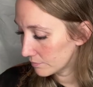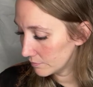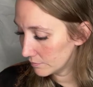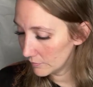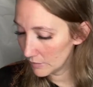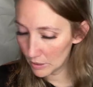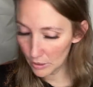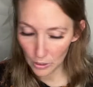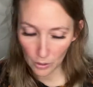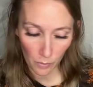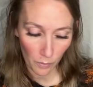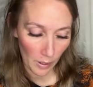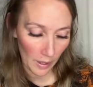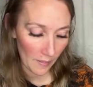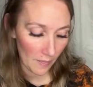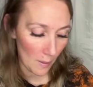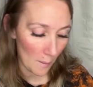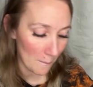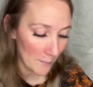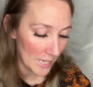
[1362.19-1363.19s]

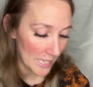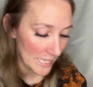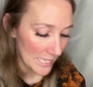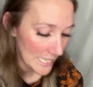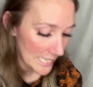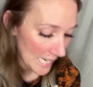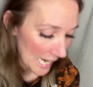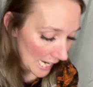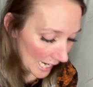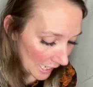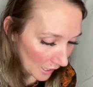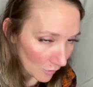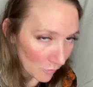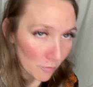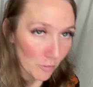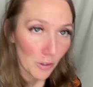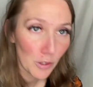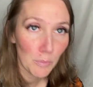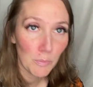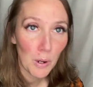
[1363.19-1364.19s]
in the mundane
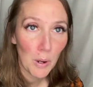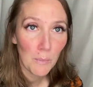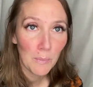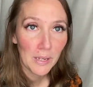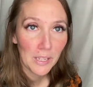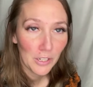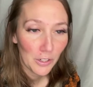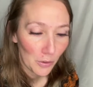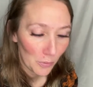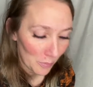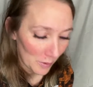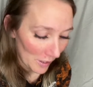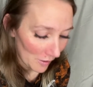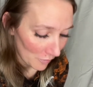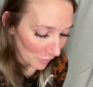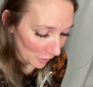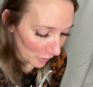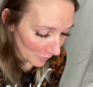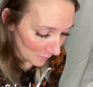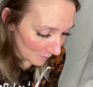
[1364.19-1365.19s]
for the moment or
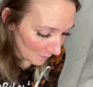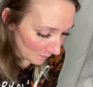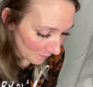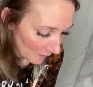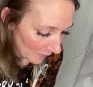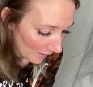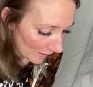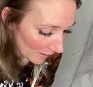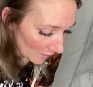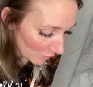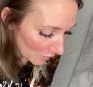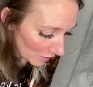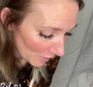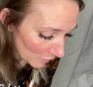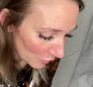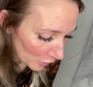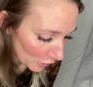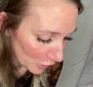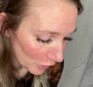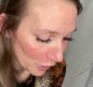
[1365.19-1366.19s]
whatever
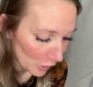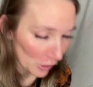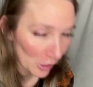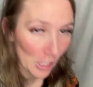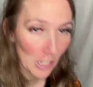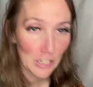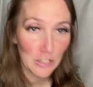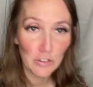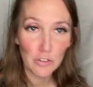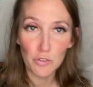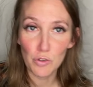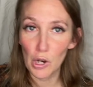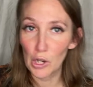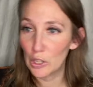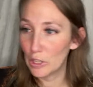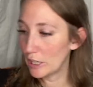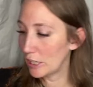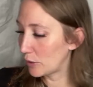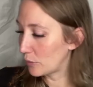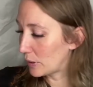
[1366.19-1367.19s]
you're
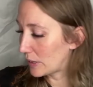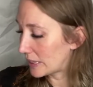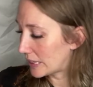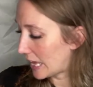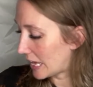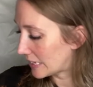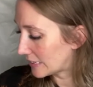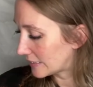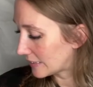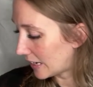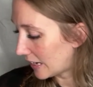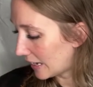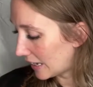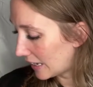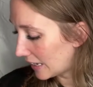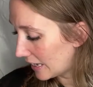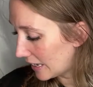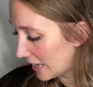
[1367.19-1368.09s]
struggling with that day.